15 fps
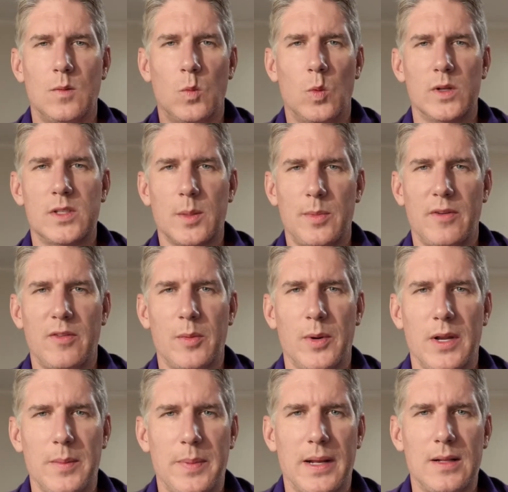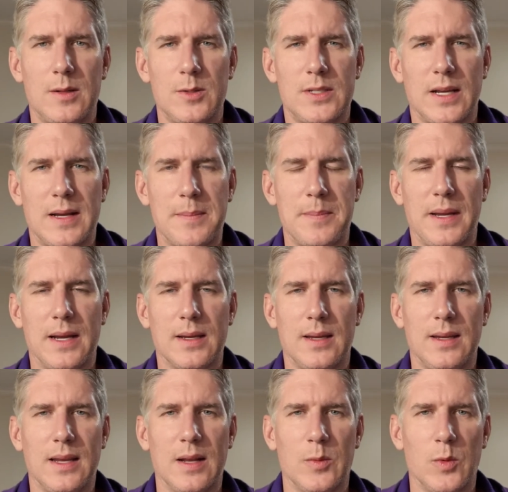What's up everybody, Tom back
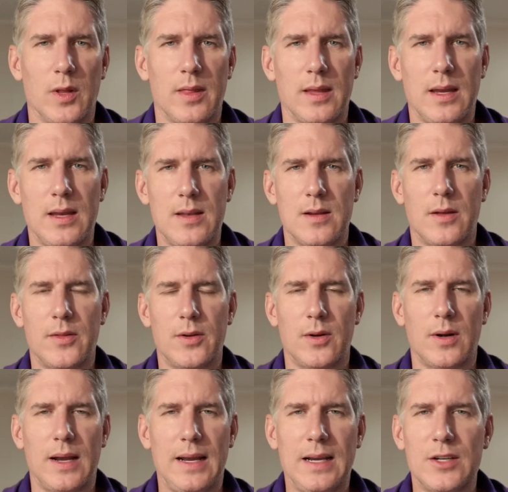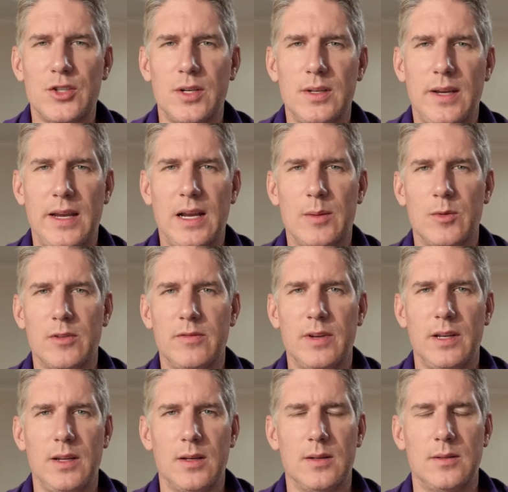again with another action camera
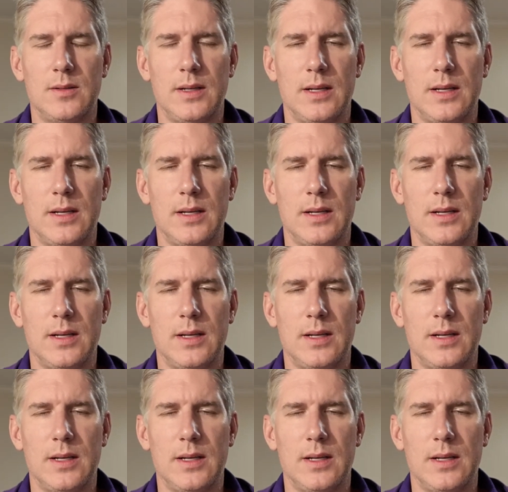video.